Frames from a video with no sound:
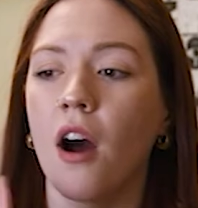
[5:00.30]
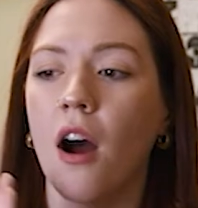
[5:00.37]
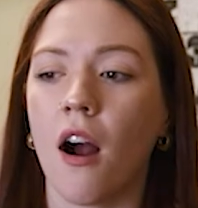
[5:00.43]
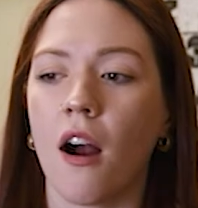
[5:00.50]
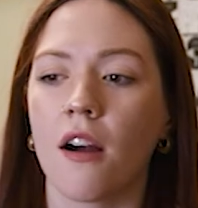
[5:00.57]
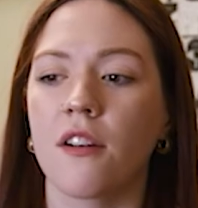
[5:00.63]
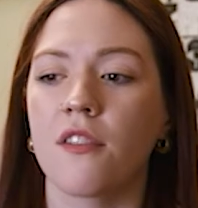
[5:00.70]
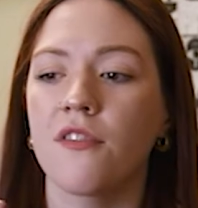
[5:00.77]

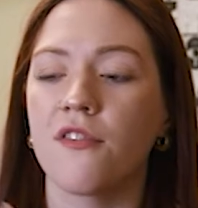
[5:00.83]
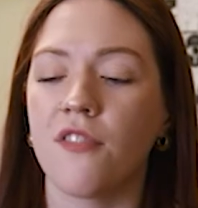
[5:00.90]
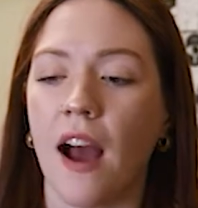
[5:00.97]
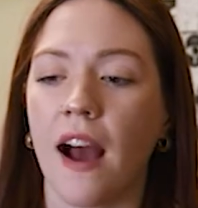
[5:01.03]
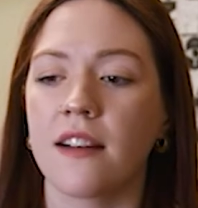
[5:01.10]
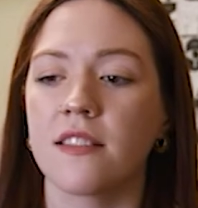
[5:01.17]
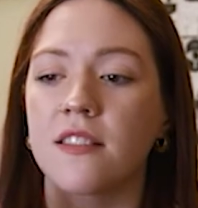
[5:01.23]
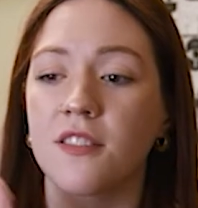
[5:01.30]
hard,
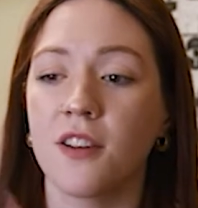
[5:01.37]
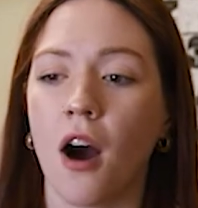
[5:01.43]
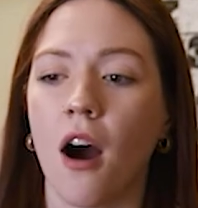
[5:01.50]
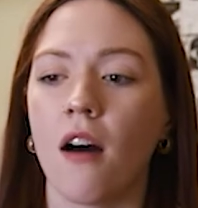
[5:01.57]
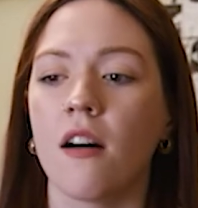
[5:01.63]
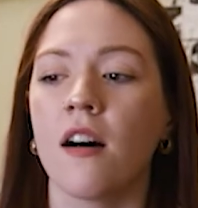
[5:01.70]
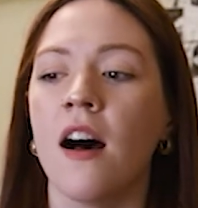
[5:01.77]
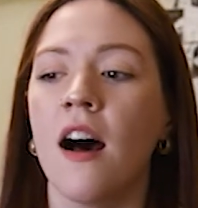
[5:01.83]
fast
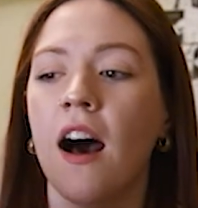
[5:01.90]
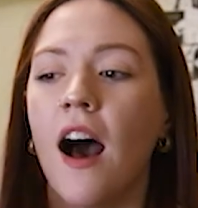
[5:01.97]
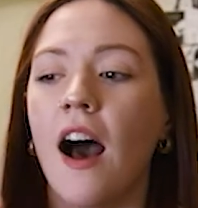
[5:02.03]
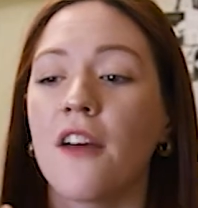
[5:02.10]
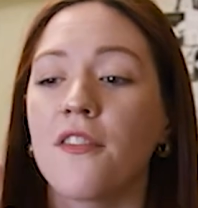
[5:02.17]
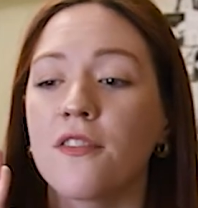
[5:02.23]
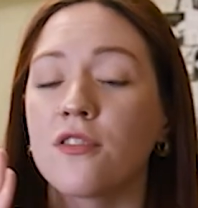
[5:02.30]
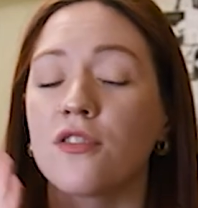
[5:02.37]
call.
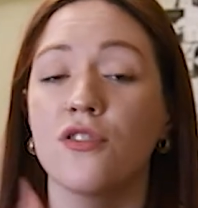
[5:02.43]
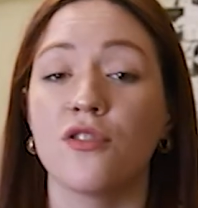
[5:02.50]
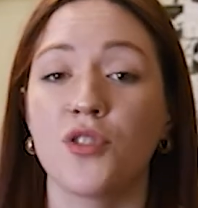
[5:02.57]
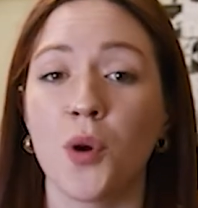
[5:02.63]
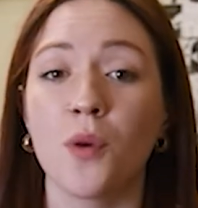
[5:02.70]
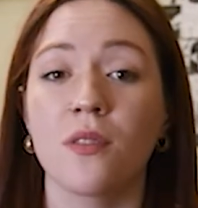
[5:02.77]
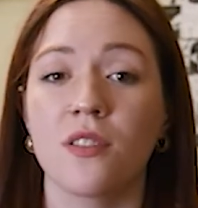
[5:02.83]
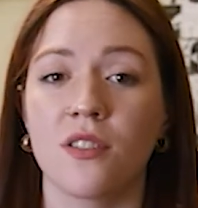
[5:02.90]
I feel
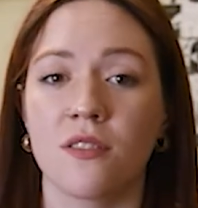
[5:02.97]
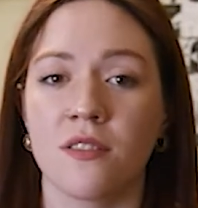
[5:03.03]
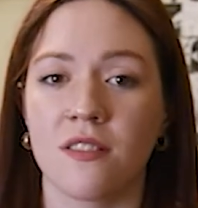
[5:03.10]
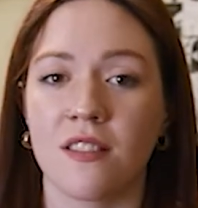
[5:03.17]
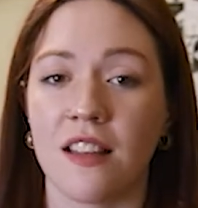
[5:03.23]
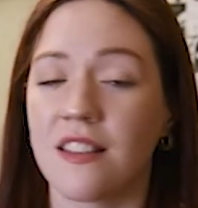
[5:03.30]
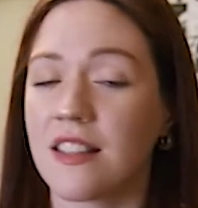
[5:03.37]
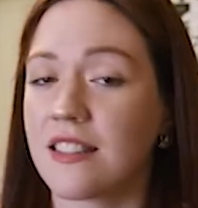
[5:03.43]
so certain
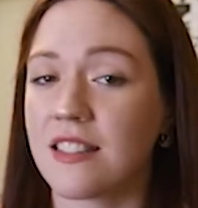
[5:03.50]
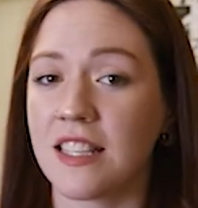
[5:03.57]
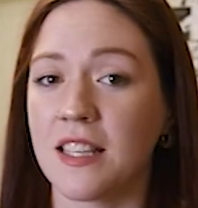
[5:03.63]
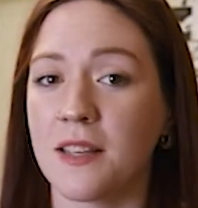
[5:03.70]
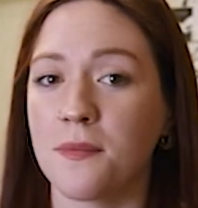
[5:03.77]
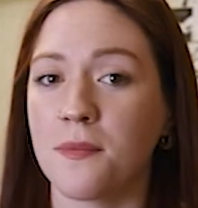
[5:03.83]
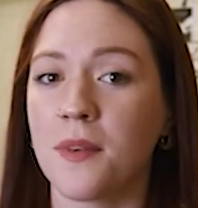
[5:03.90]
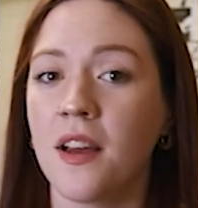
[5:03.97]
that this
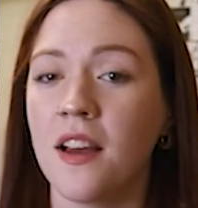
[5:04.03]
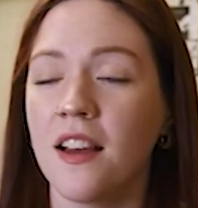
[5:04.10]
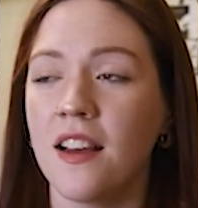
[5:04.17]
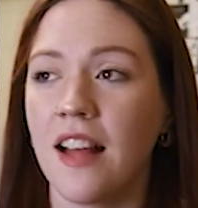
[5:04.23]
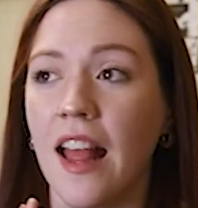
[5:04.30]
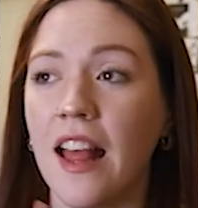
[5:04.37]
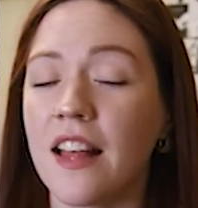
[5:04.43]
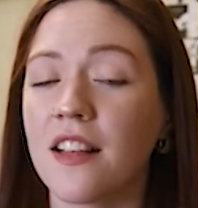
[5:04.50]
team
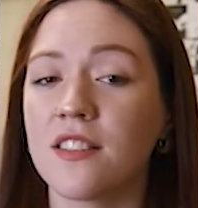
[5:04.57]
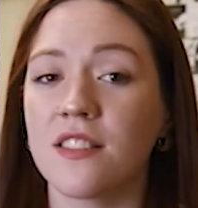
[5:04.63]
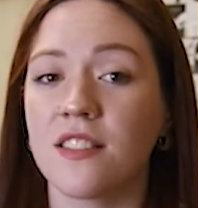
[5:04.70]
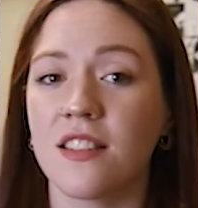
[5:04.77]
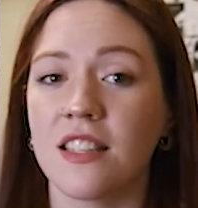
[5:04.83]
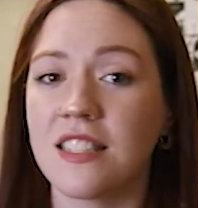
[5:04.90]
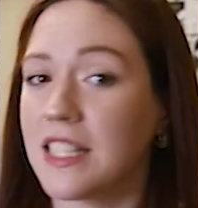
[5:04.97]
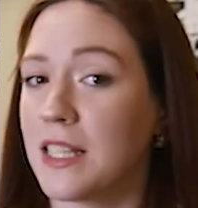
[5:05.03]
is
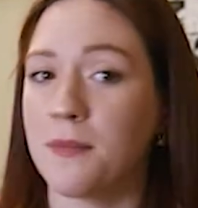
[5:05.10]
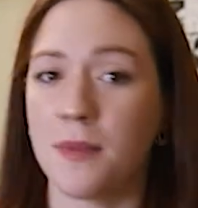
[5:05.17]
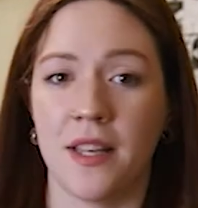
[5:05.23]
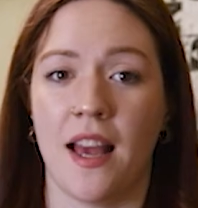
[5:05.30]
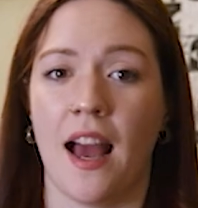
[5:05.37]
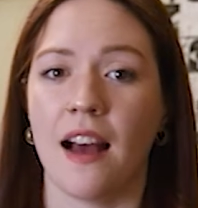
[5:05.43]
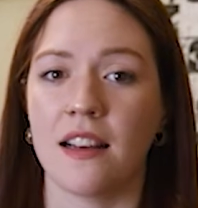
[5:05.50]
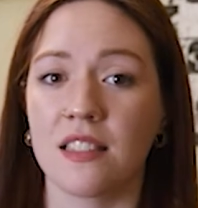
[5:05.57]
the team
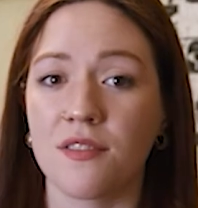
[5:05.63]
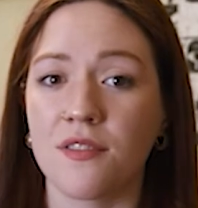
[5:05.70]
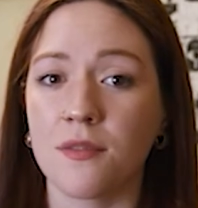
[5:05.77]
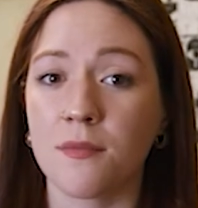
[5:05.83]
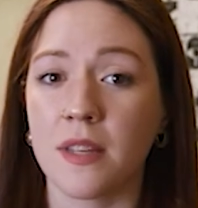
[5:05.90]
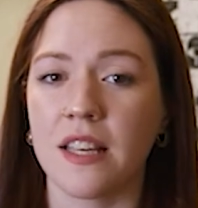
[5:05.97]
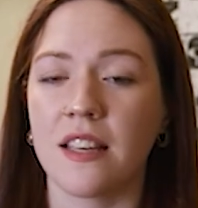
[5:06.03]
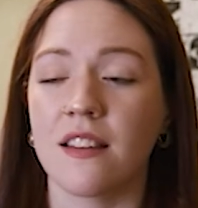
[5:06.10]
he has for
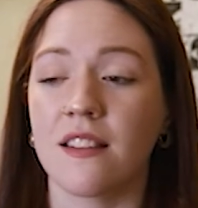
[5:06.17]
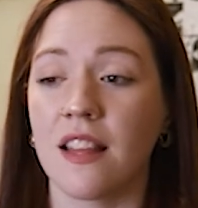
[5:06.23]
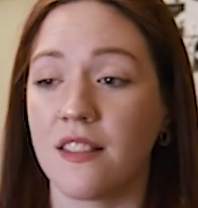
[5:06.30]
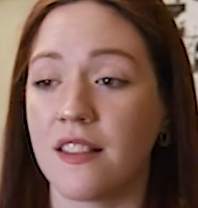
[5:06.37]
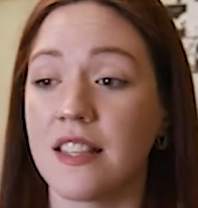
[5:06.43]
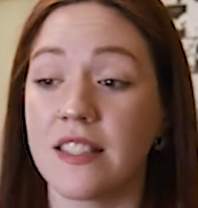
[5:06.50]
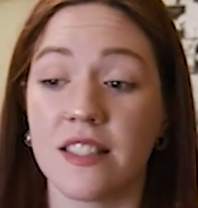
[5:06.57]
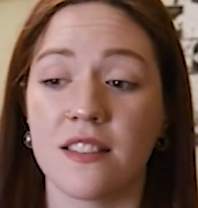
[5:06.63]
me, that
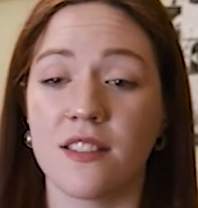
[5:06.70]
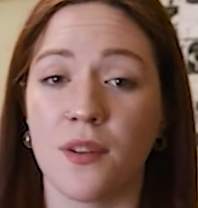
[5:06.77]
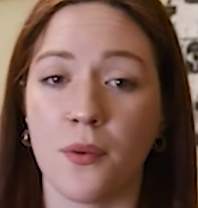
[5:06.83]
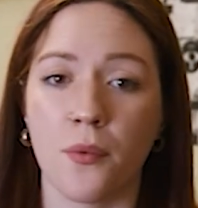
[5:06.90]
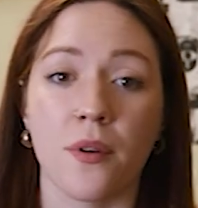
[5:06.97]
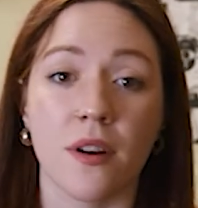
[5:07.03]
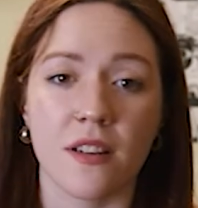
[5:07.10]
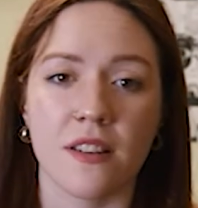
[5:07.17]
this is the
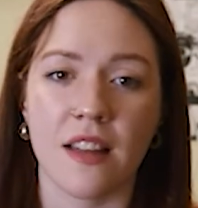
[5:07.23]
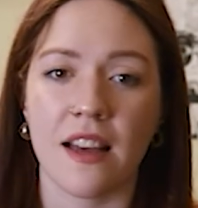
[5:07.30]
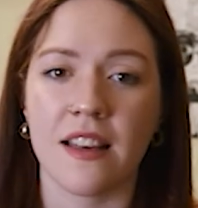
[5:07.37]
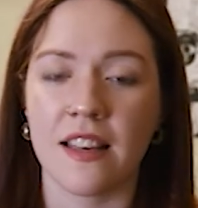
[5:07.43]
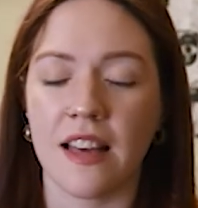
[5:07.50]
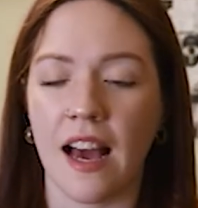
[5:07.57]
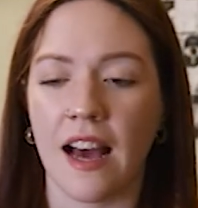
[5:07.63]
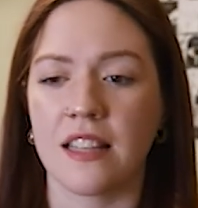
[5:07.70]
work that
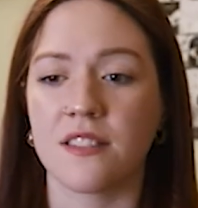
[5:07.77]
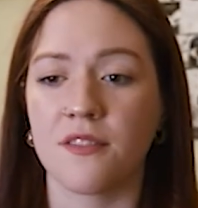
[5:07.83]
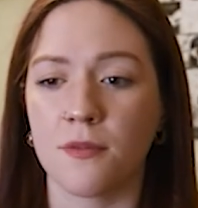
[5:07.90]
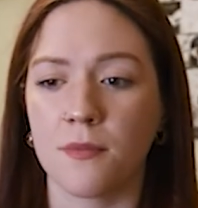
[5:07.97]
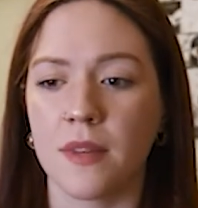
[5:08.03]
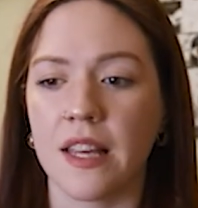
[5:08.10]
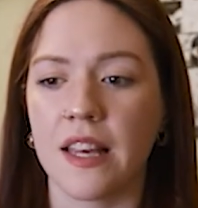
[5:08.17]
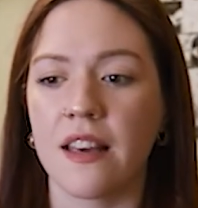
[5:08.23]
he has for
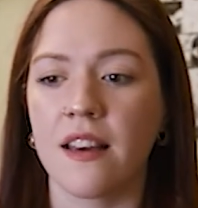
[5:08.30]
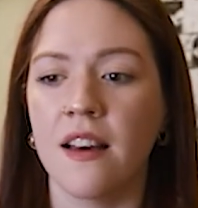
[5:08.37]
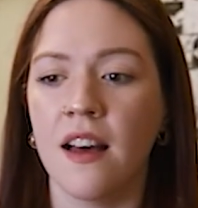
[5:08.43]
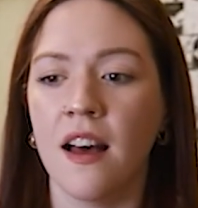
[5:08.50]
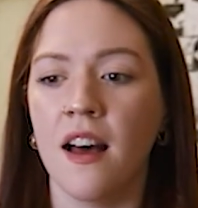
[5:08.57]
me.